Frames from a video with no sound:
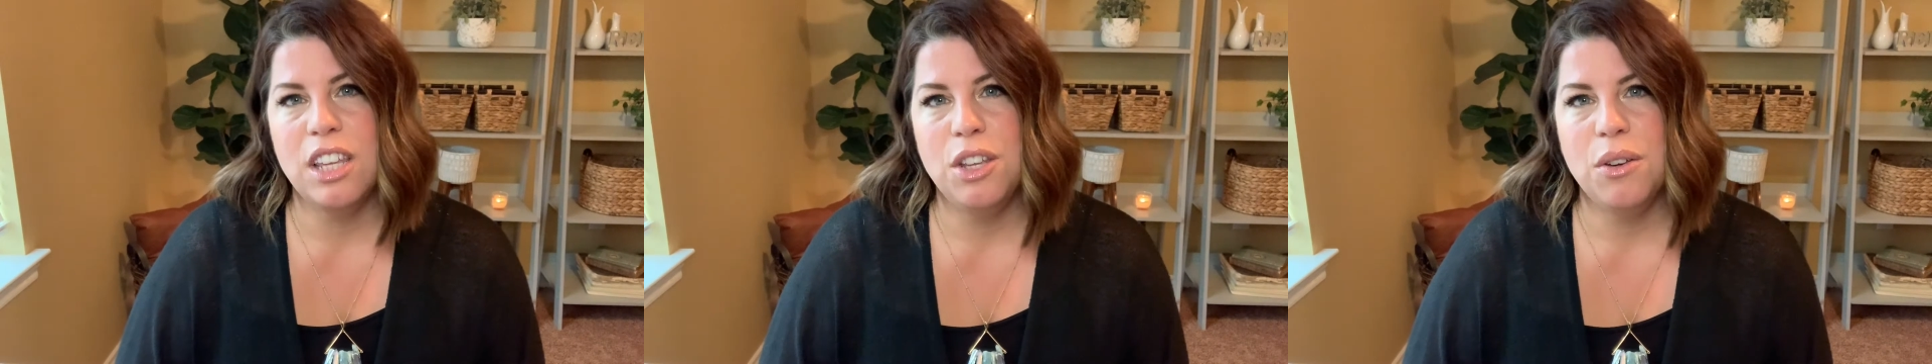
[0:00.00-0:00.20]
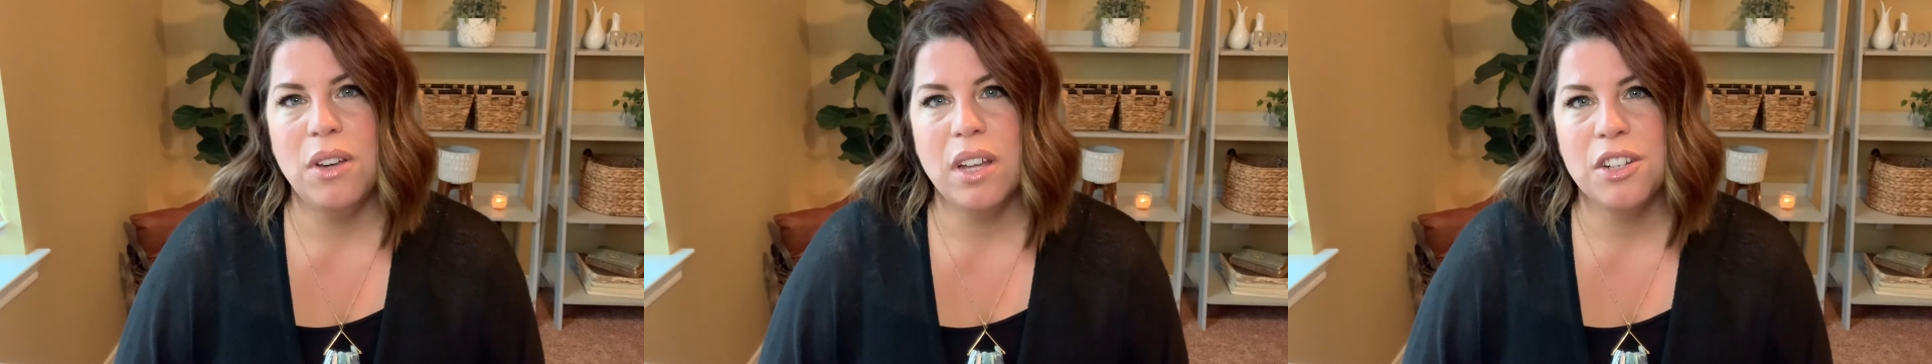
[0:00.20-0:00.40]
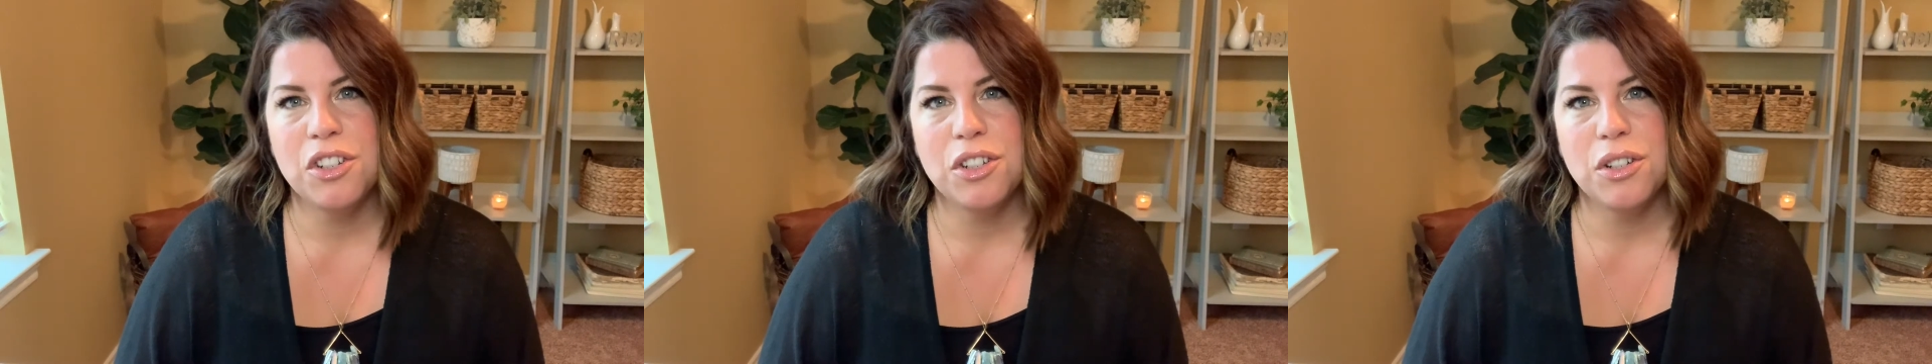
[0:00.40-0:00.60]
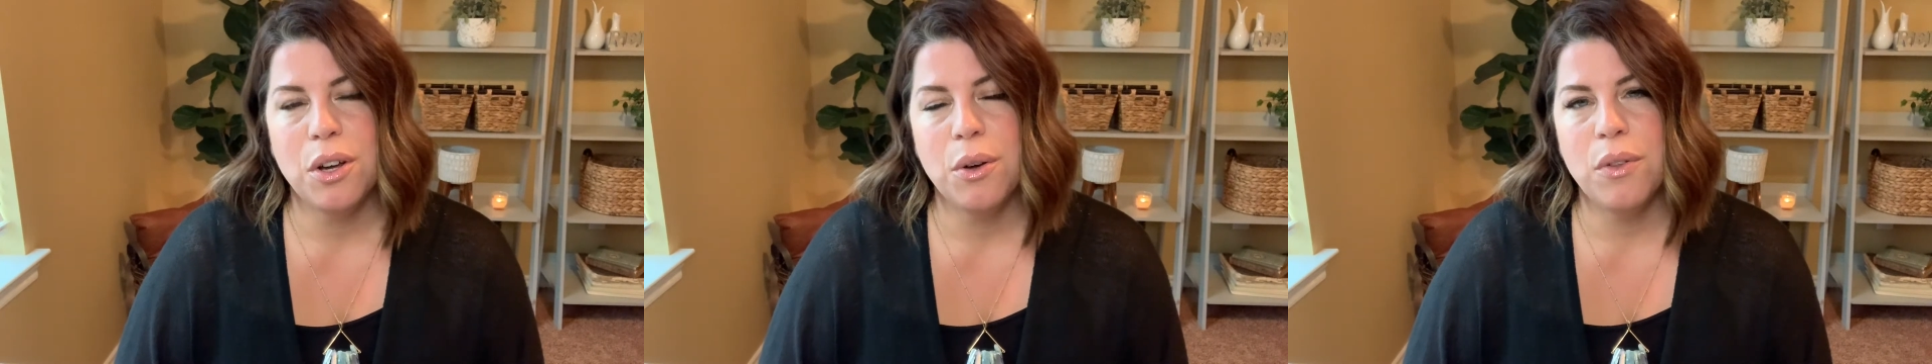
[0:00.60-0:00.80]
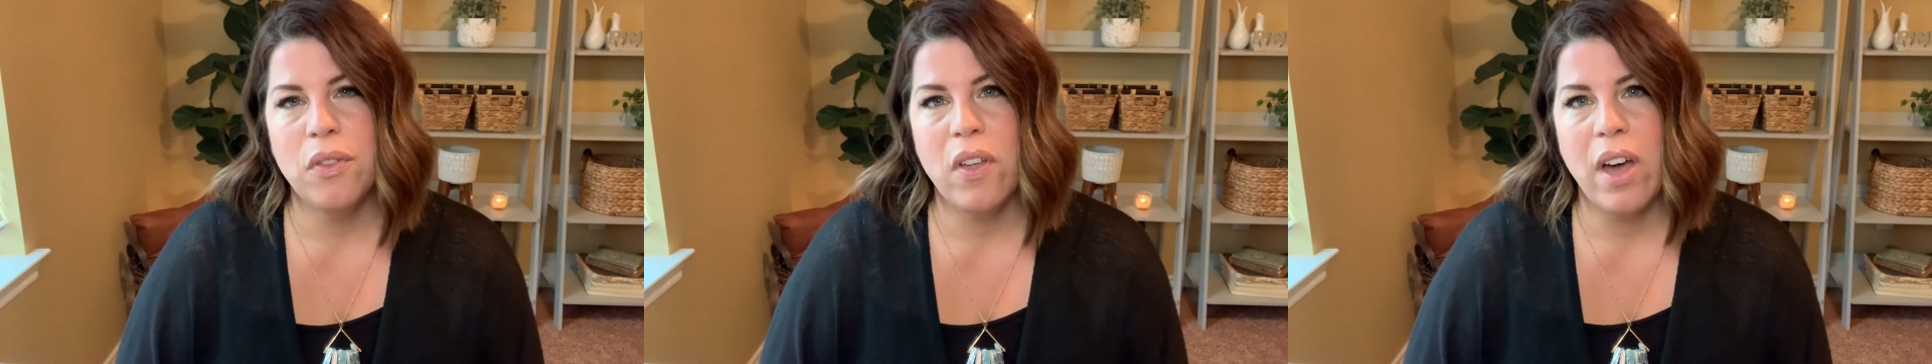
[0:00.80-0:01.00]
you can
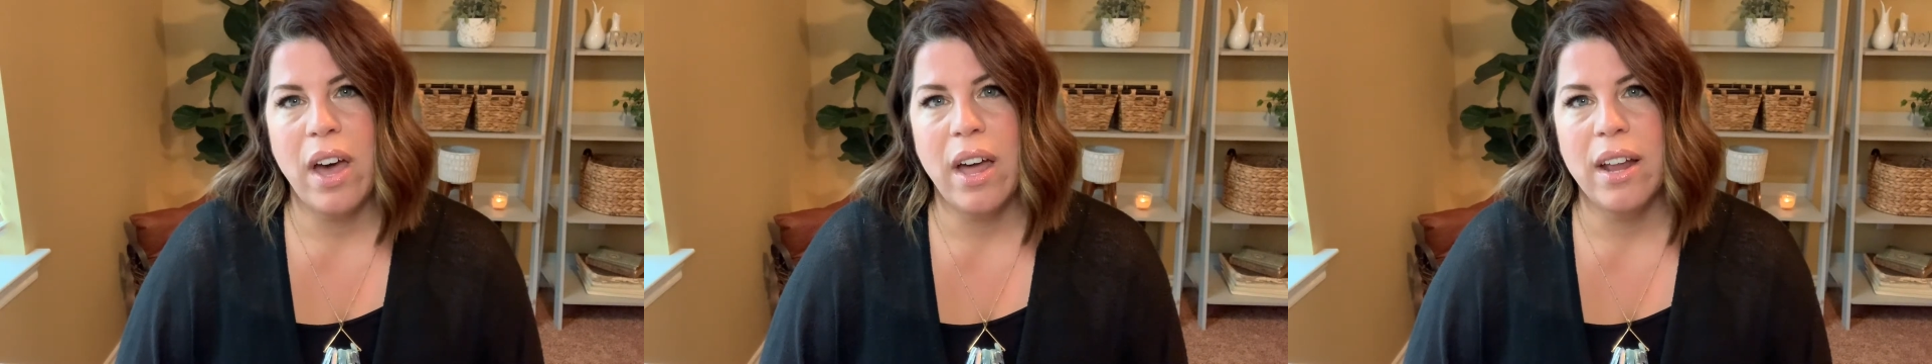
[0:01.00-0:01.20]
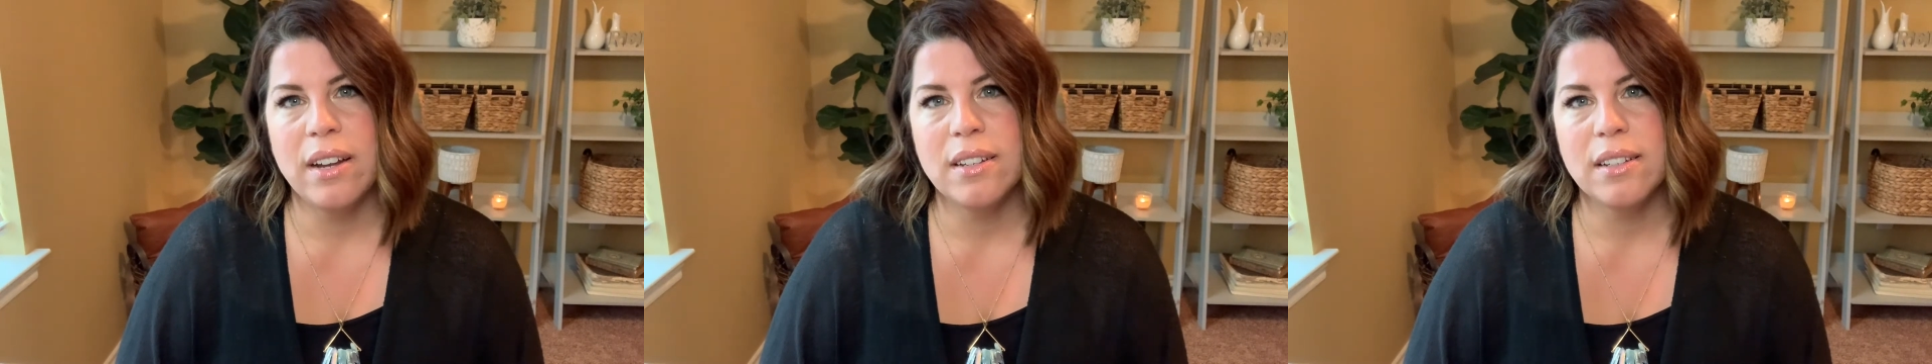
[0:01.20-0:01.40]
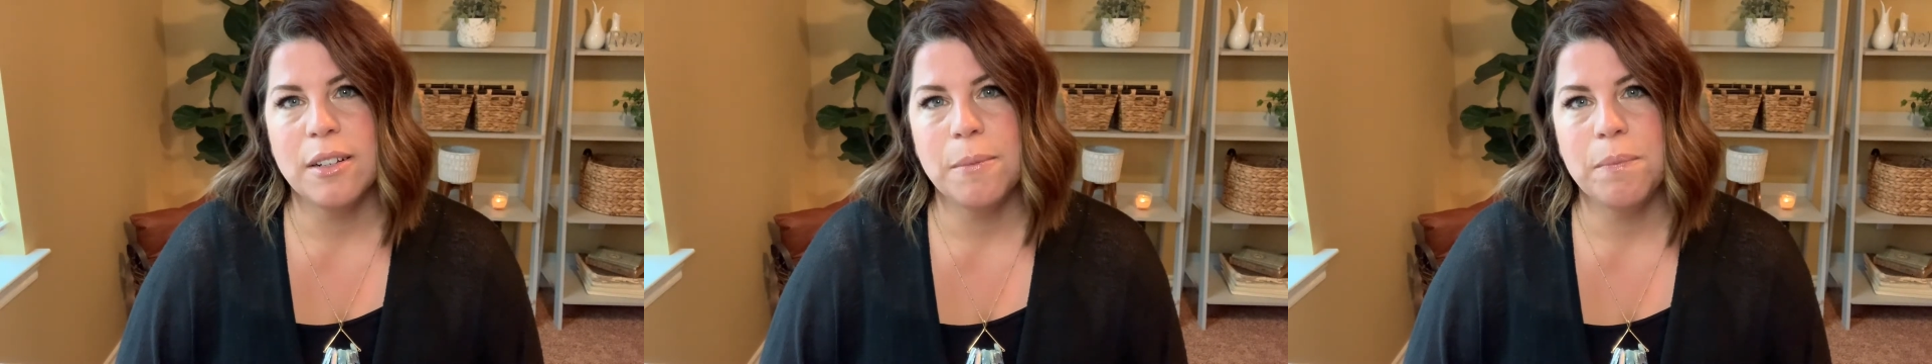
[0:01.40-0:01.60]
show that